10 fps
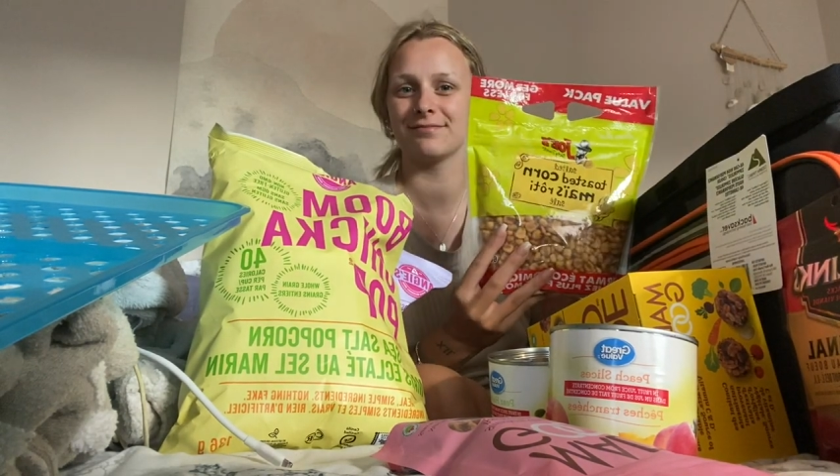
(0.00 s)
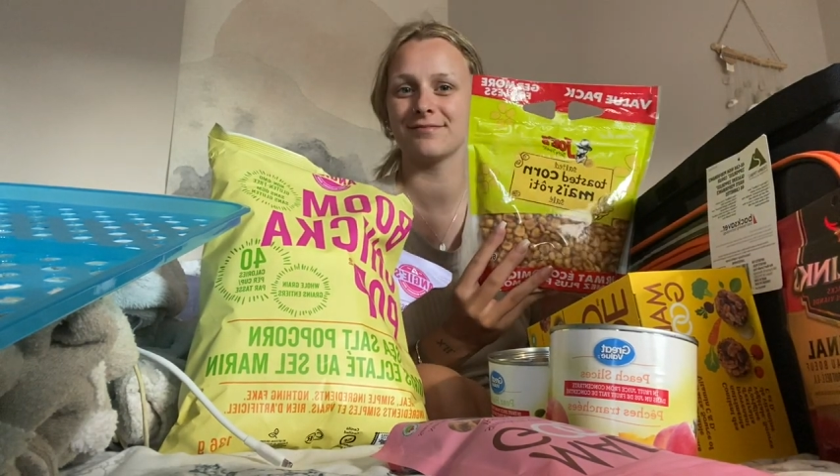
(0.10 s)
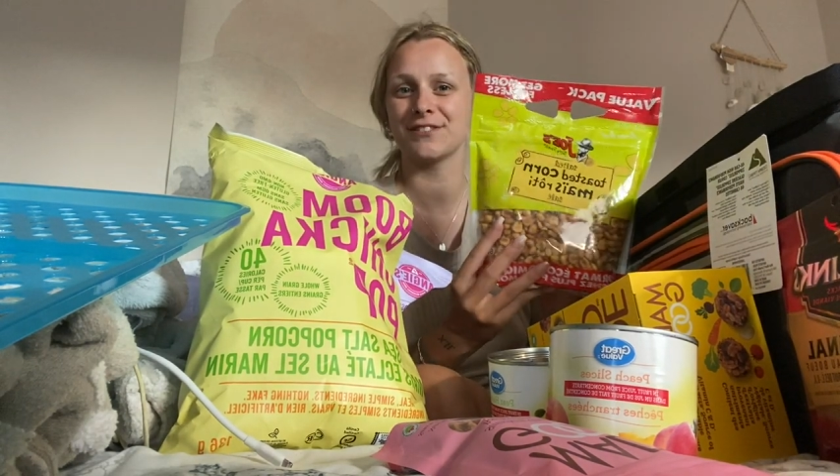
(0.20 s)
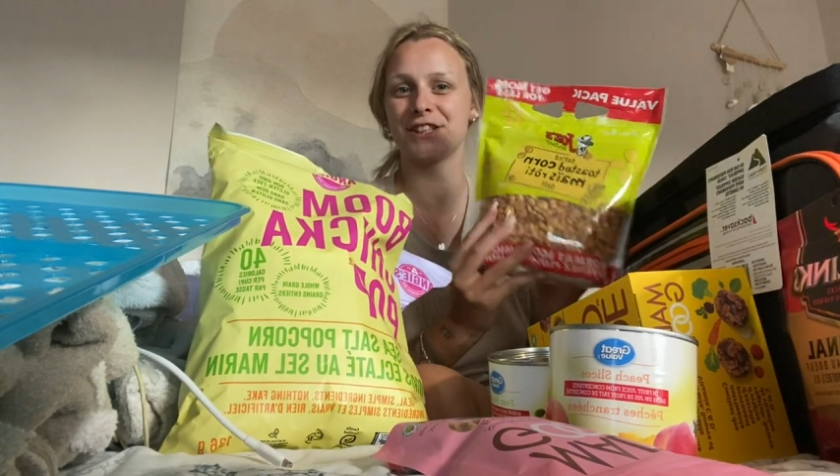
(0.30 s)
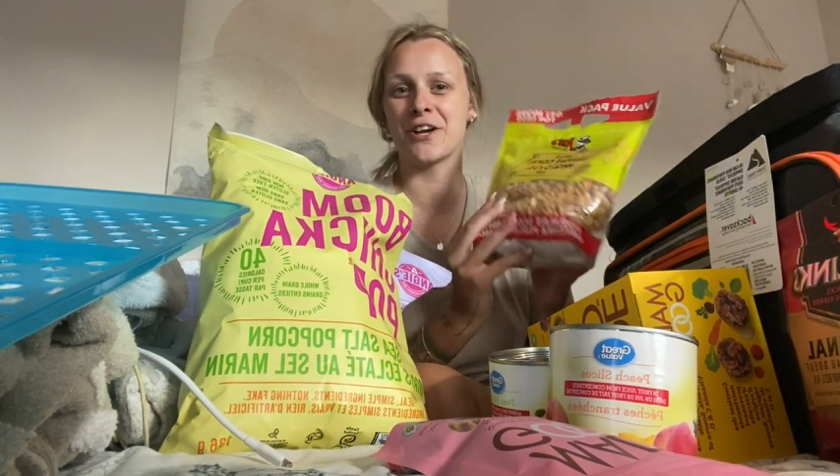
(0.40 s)

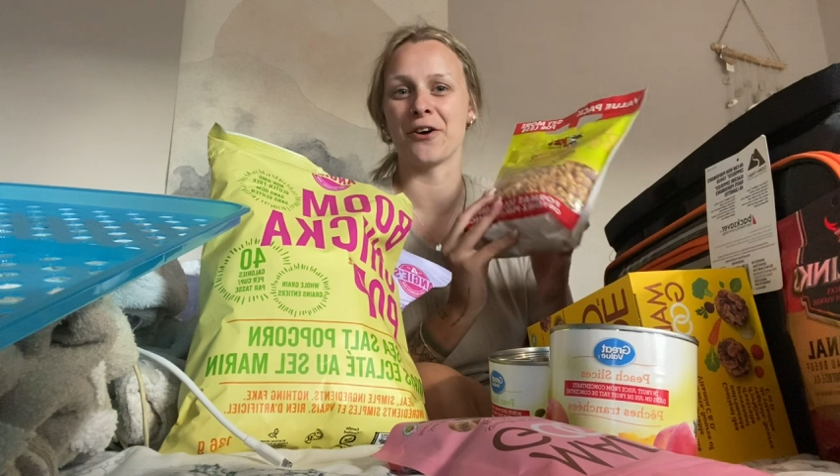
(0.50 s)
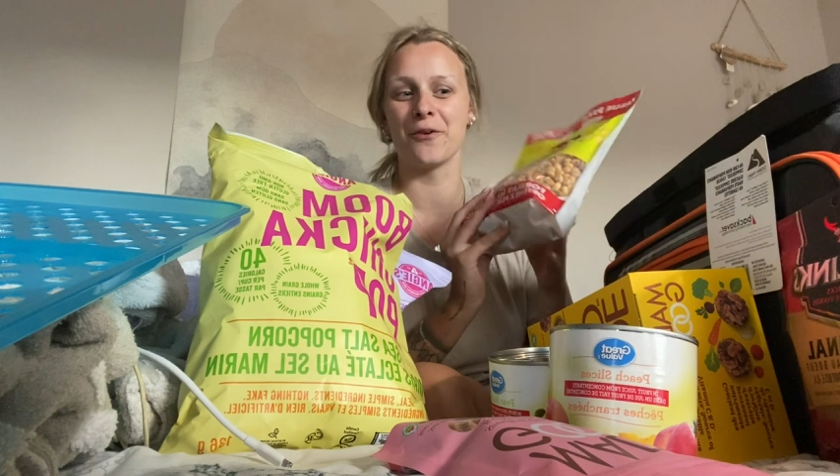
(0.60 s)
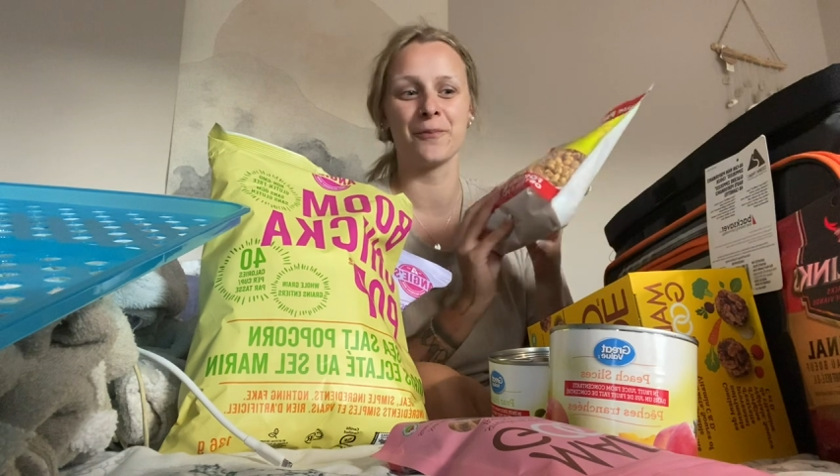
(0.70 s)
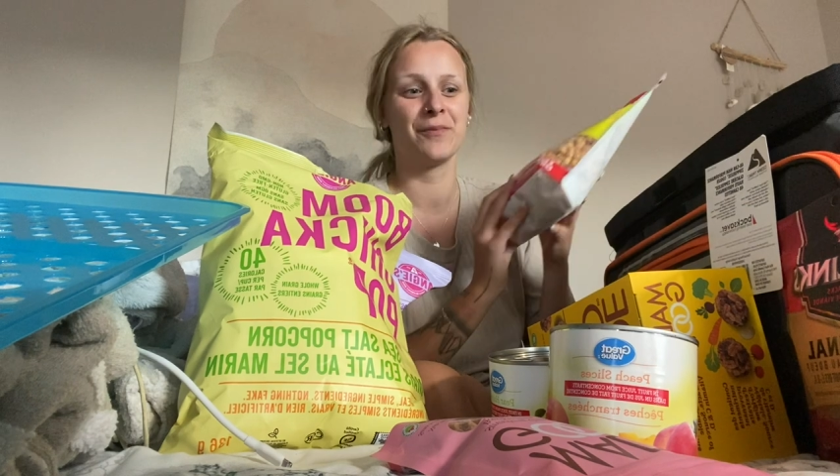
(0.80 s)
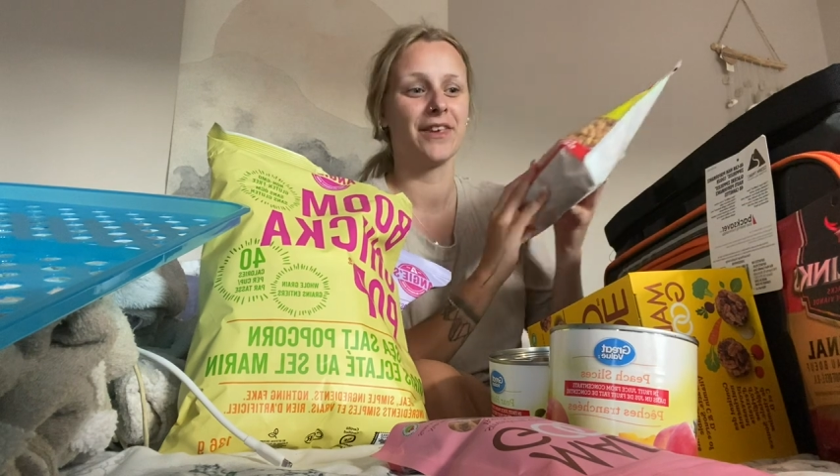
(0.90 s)

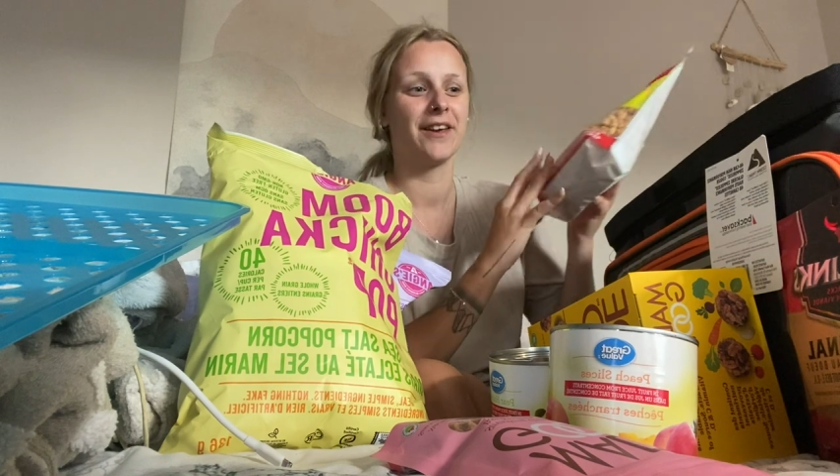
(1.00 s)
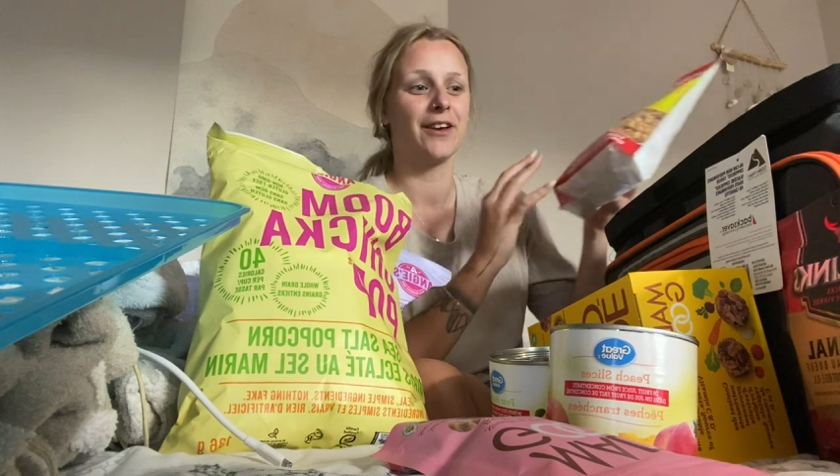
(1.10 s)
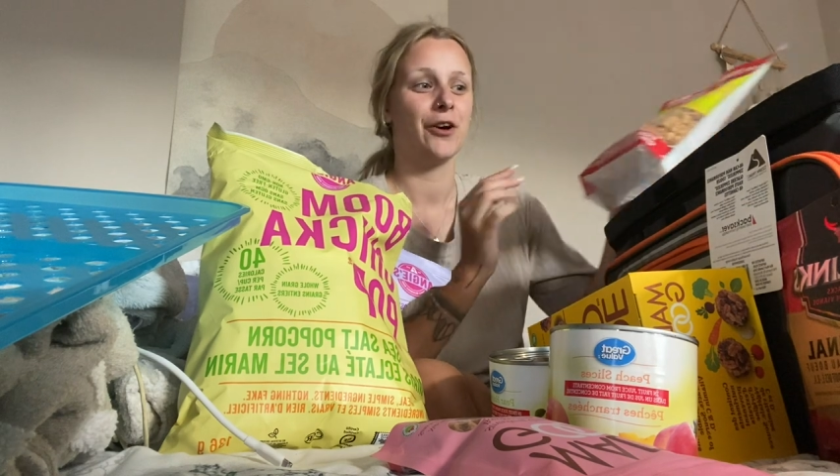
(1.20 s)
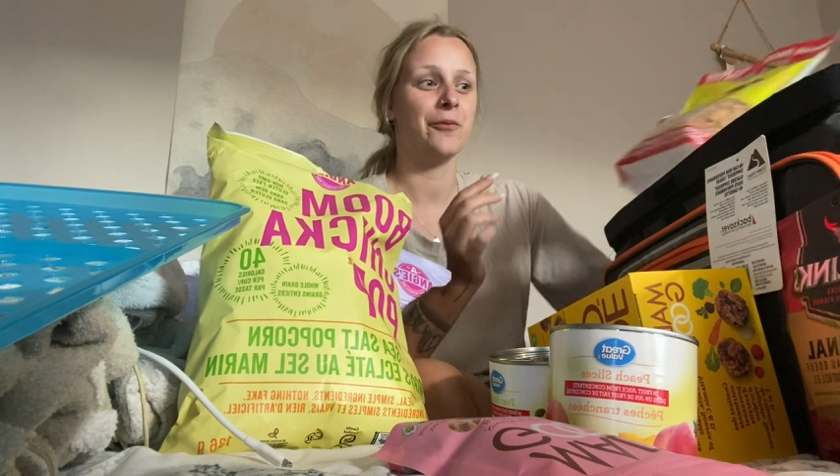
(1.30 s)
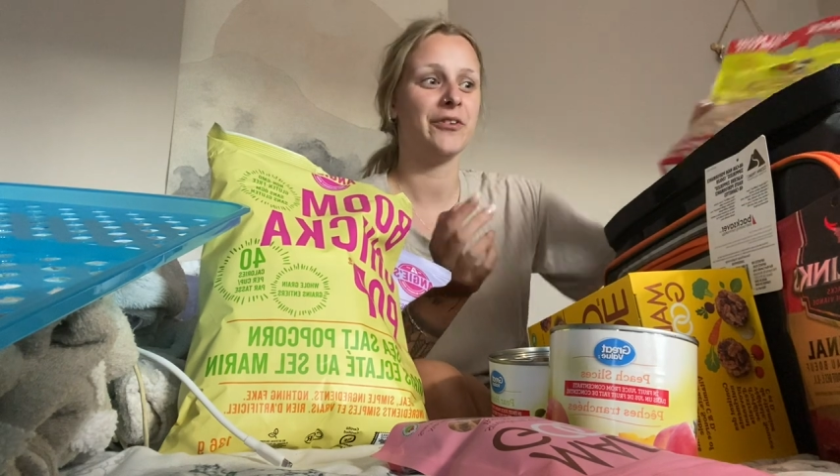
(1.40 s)
So
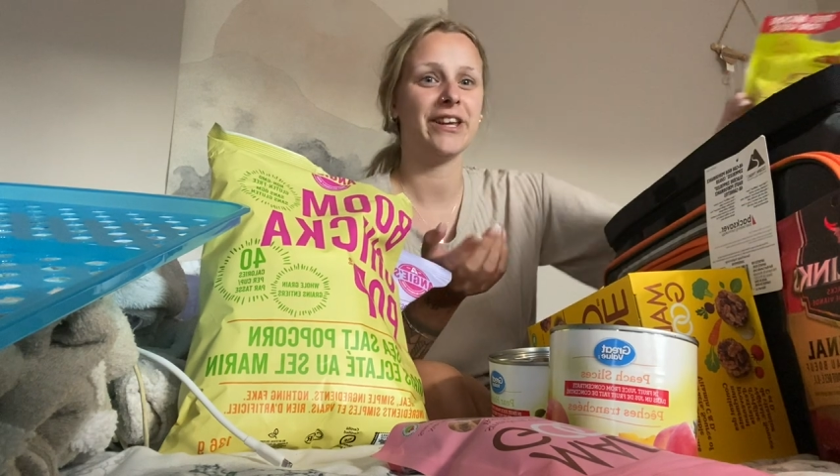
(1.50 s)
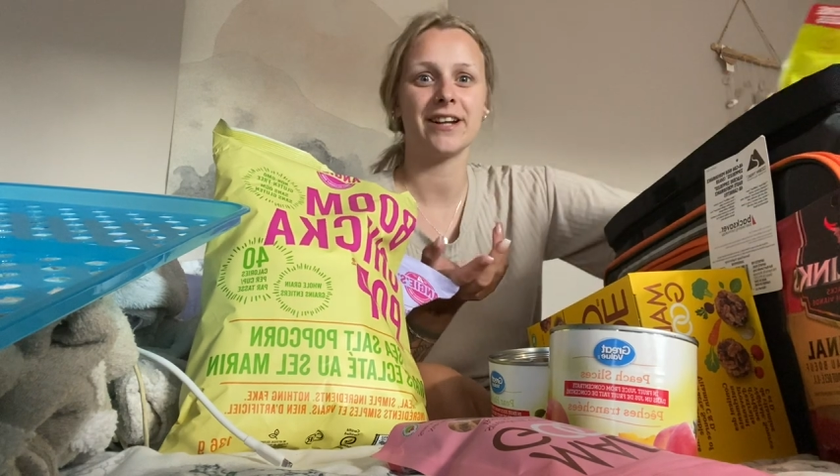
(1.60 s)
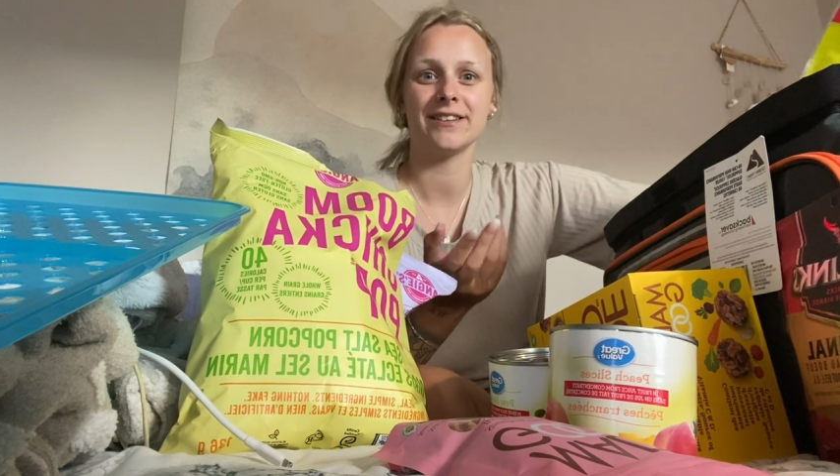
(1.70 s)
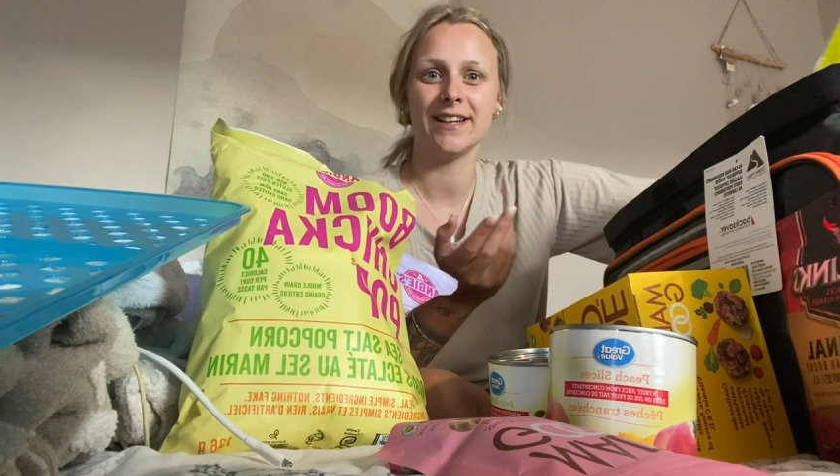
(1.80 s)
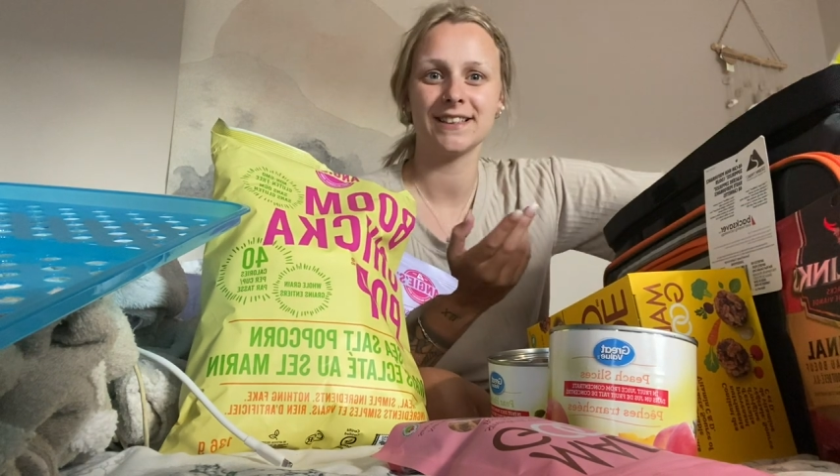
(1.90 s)
hopefully kind of like